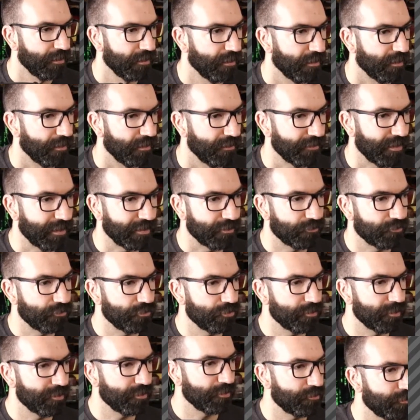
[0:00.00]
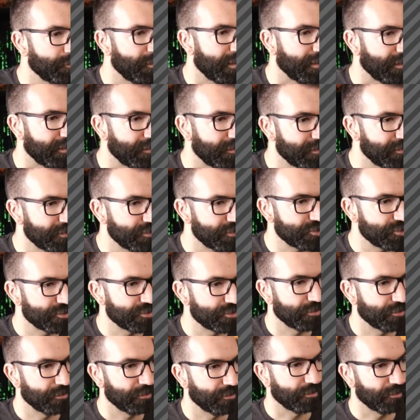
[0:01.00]
and I zoom into my image,
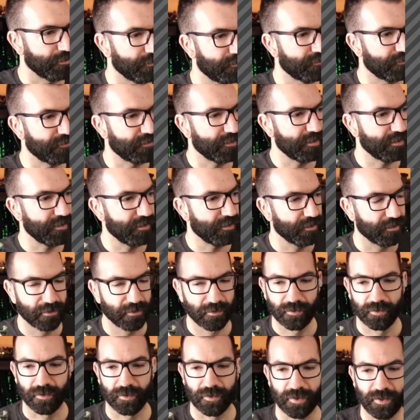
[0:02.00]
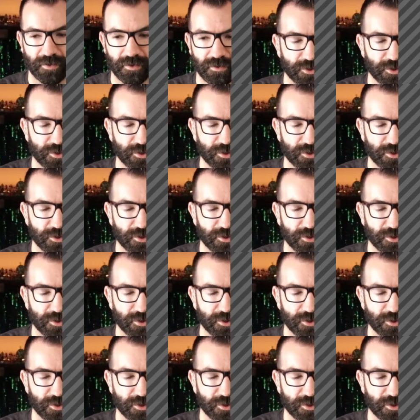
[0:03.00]
you see in the